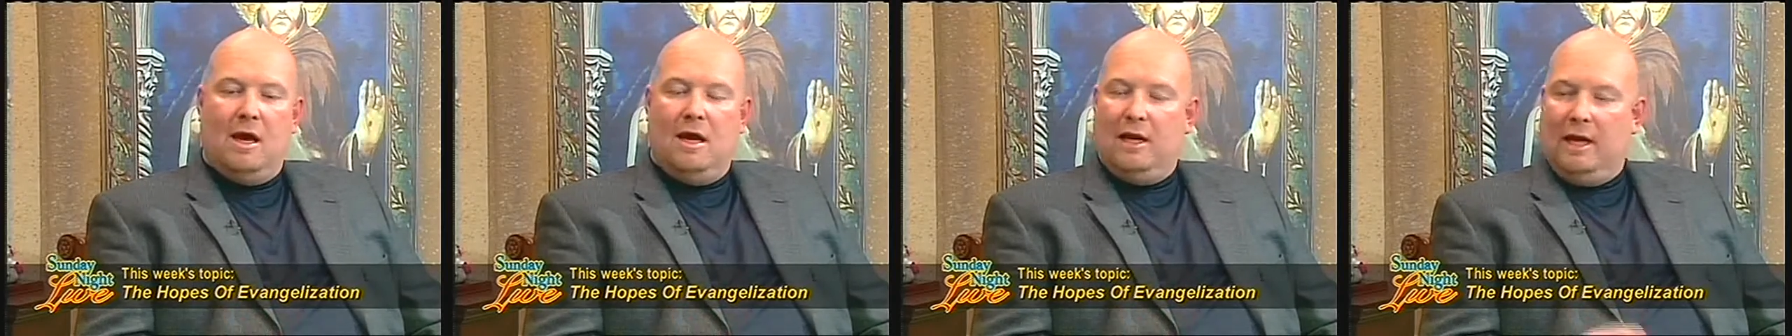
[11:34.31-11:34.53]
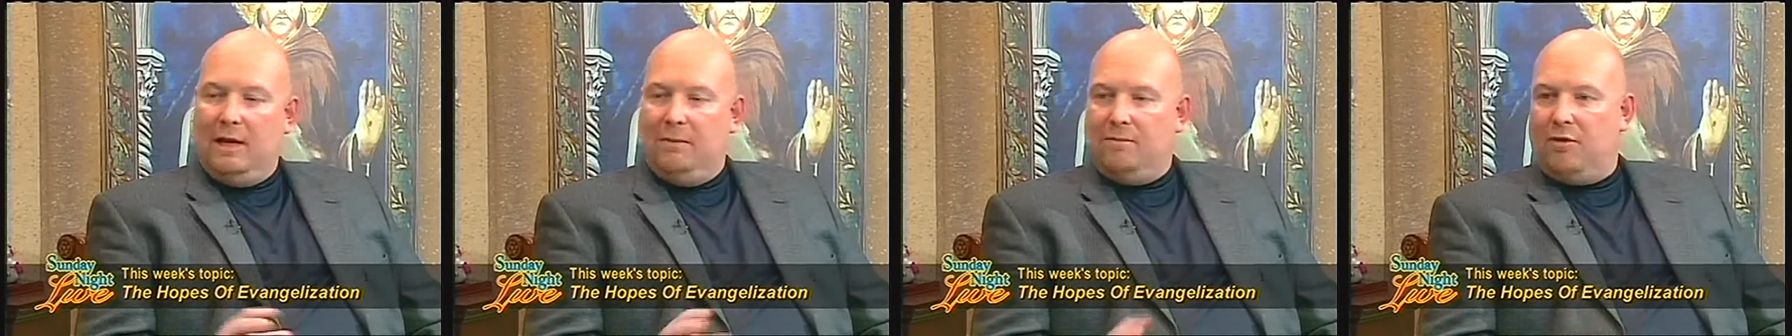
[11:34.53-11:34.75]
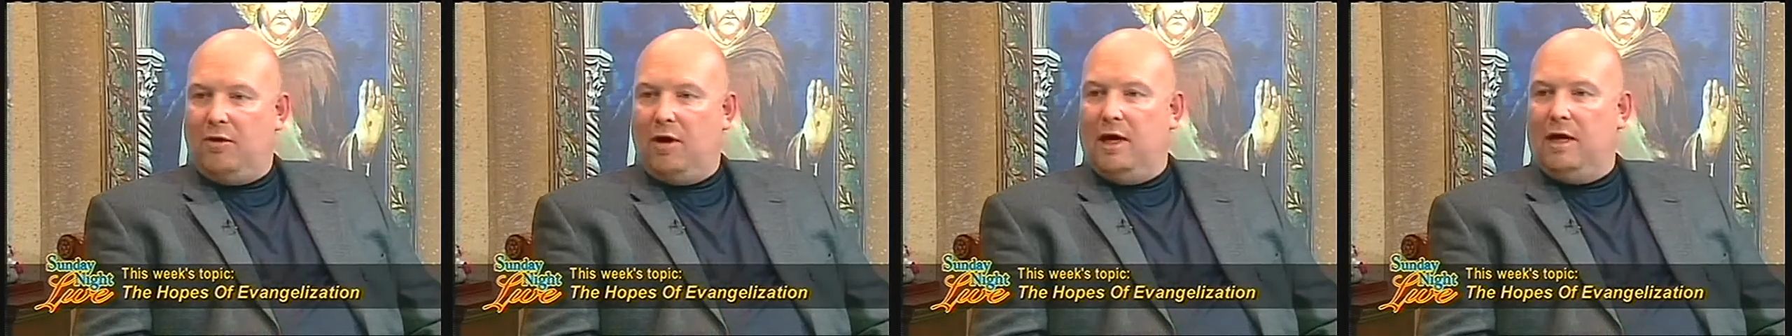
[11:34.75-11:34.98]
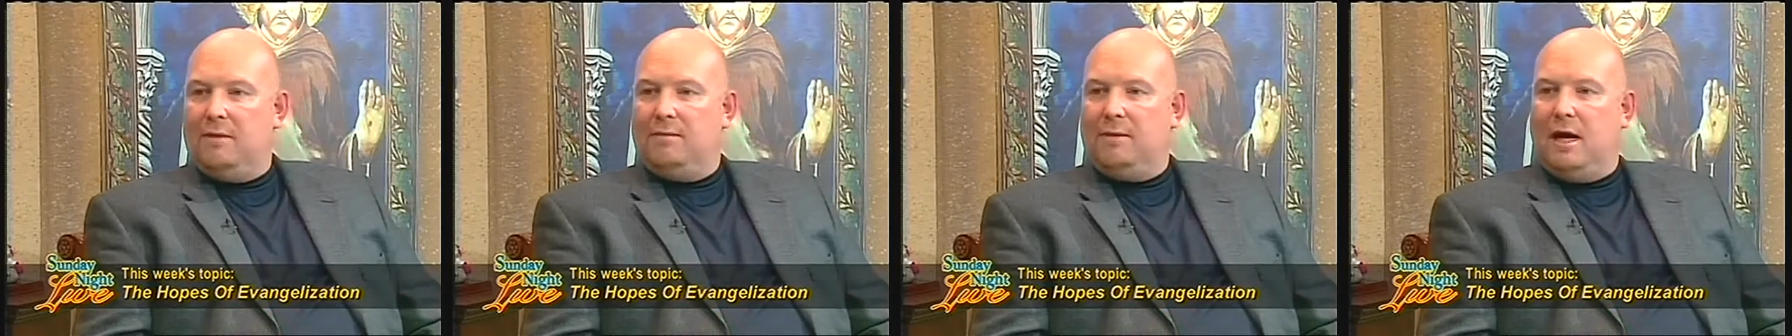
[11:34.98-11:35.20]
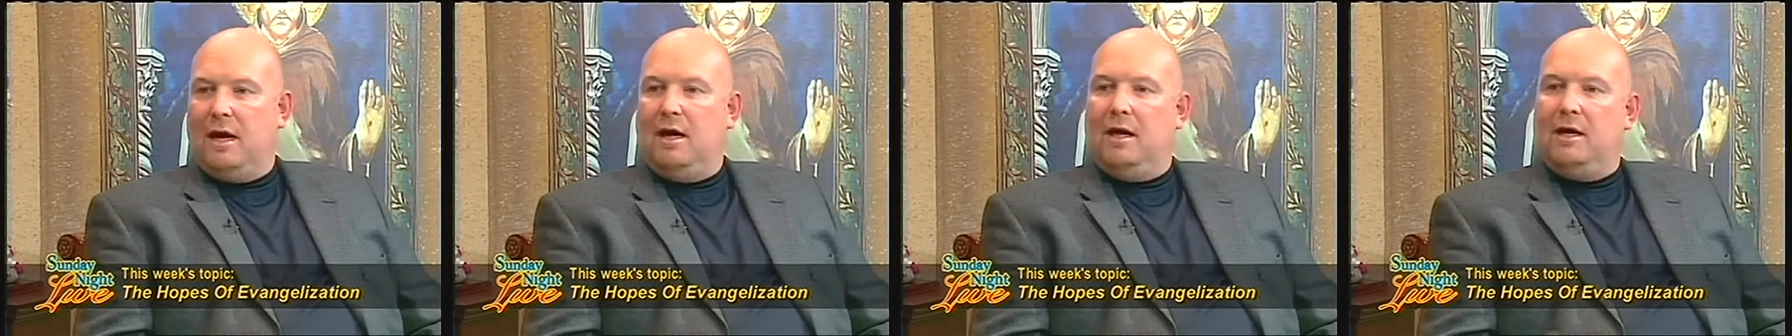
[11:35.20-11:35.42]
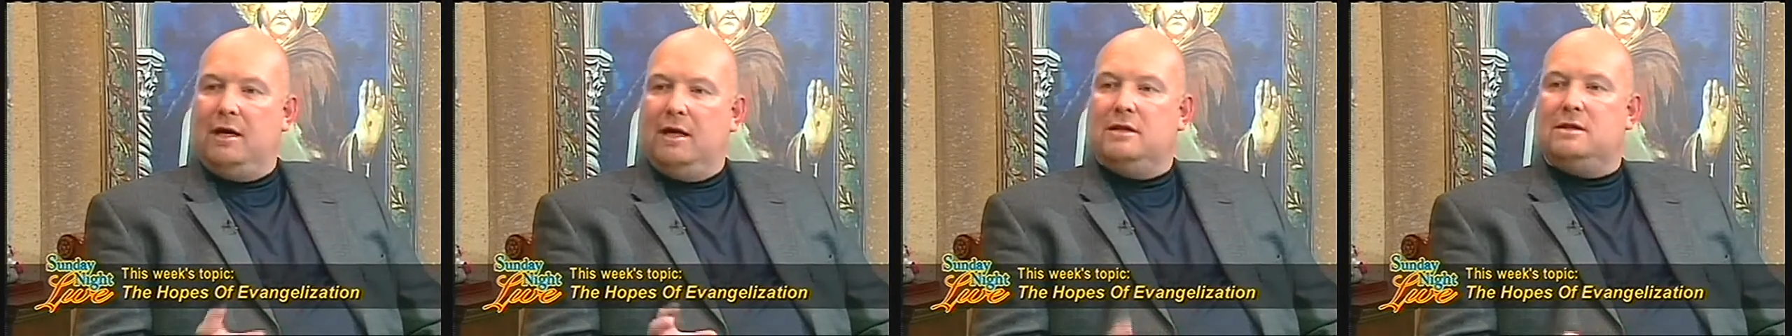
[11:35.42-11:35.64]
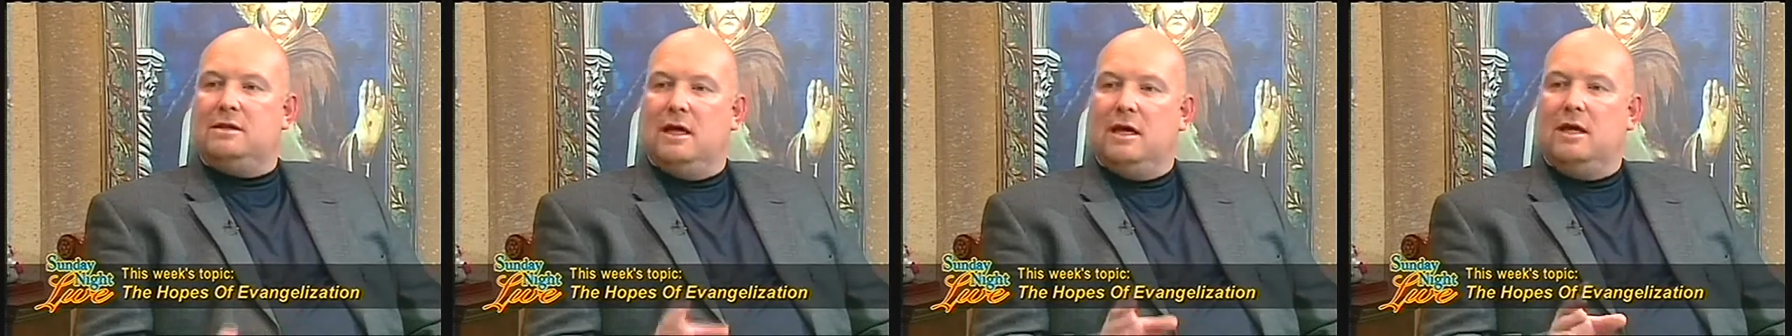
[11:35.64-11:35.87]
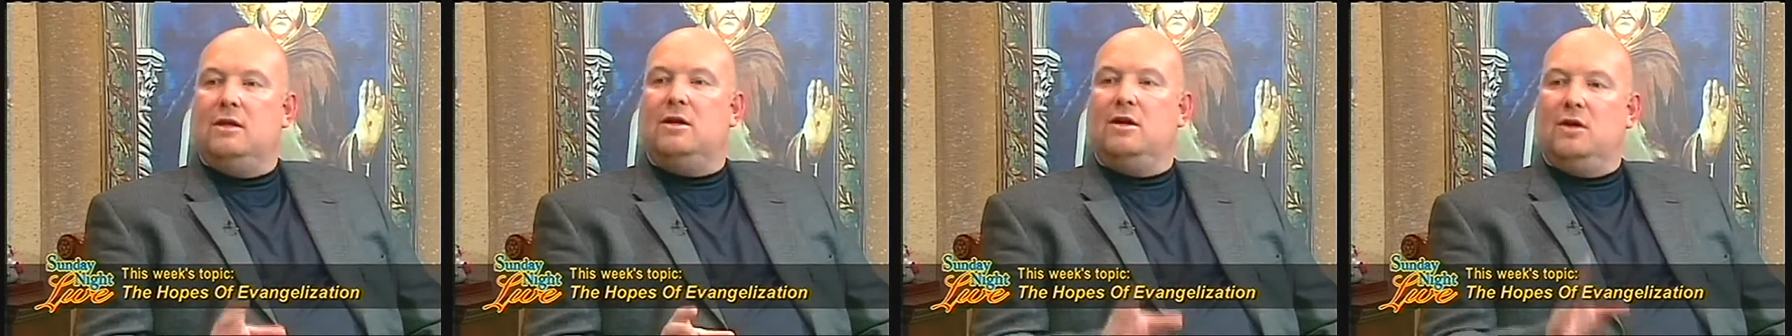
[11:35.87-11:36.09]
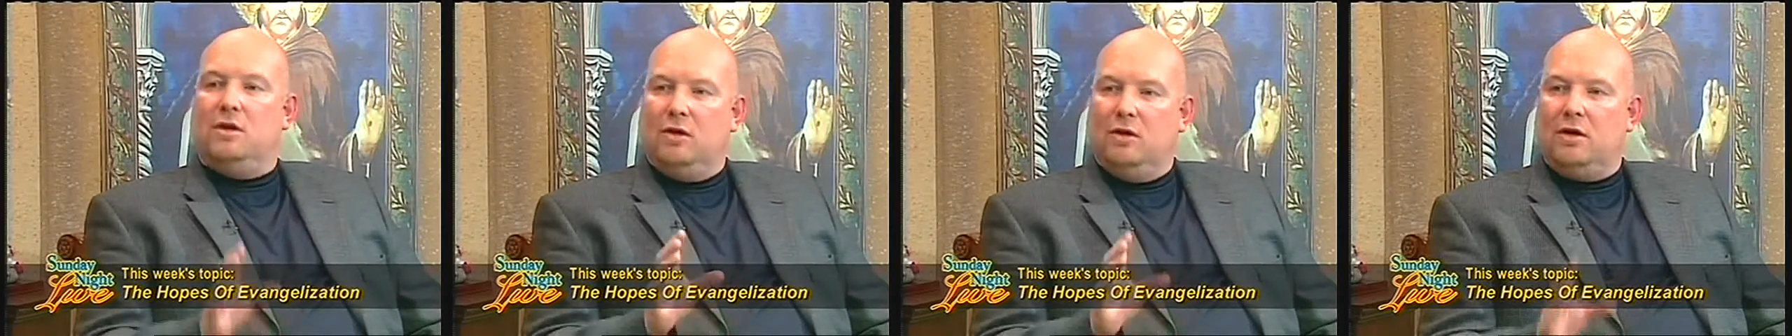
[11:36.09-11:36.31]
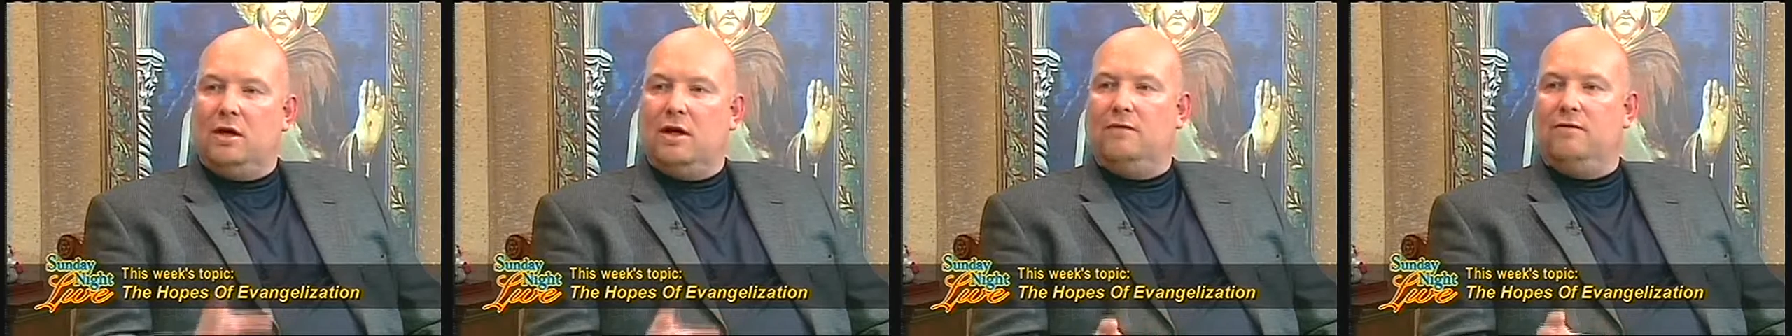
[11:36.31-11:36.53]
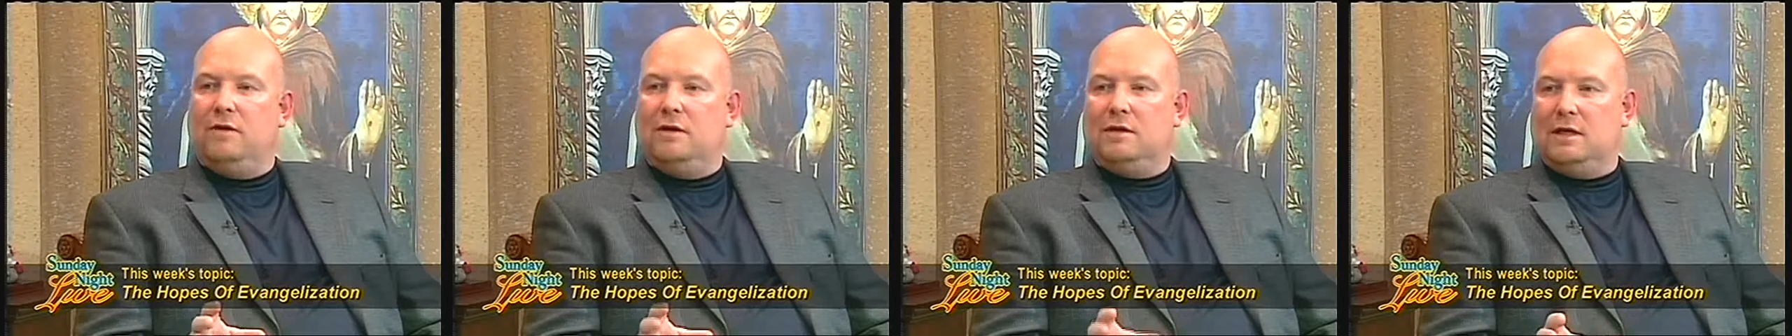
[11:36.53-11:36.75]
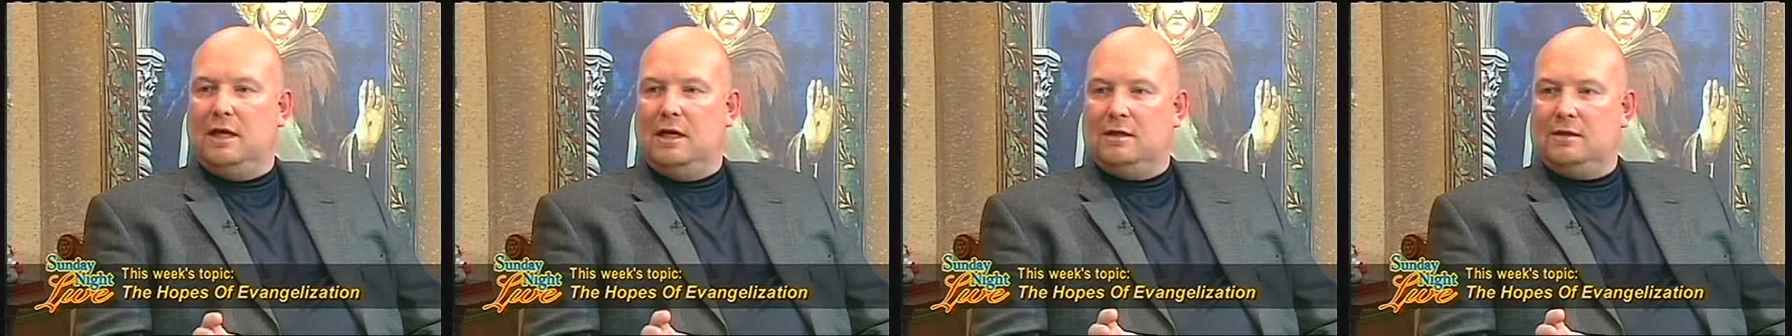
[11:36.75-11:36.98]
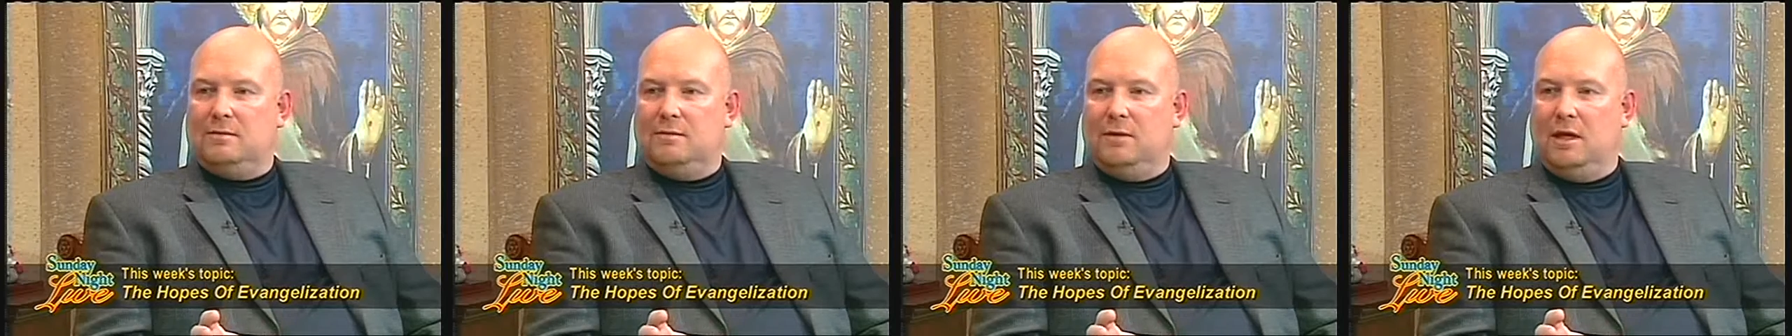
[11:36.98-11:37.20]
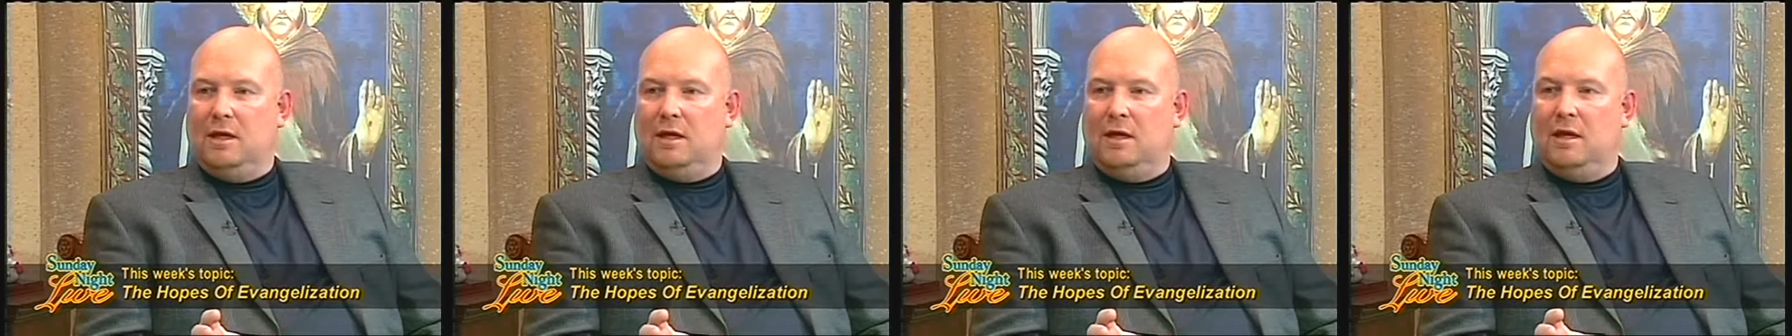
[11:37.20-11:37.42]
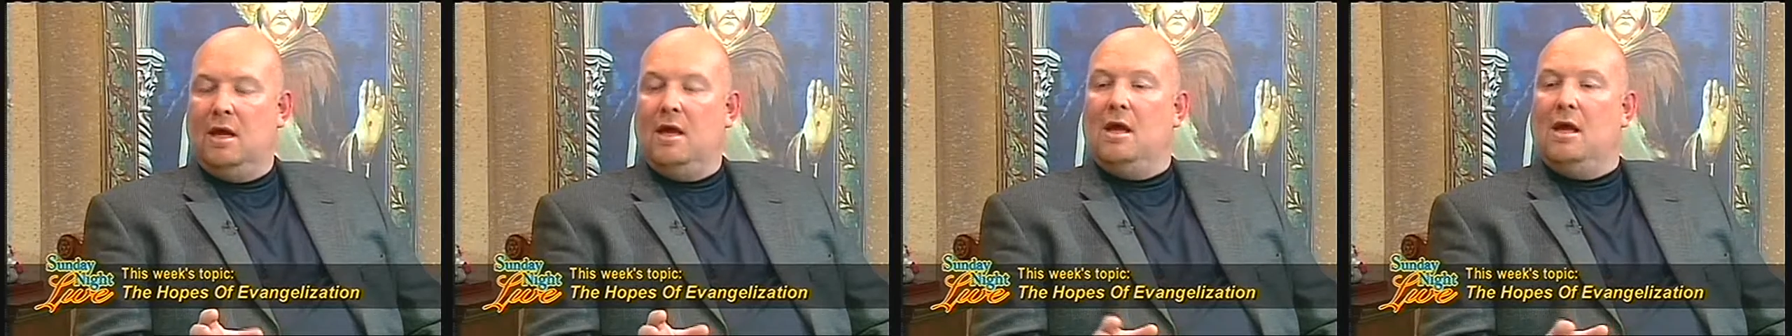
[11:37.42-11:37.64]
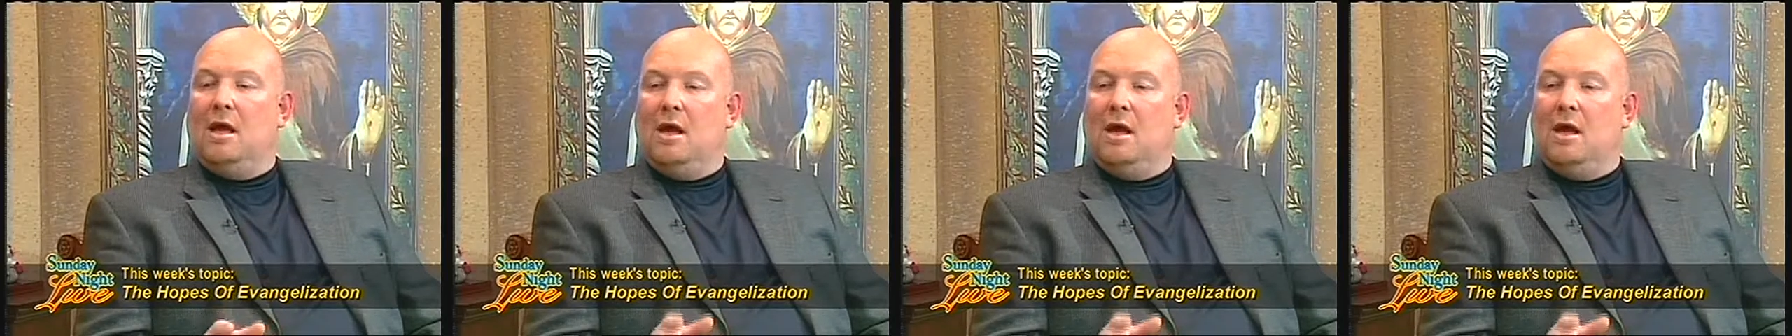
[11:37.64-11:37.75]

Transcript: And he prayed about it, and he said, you give your testimony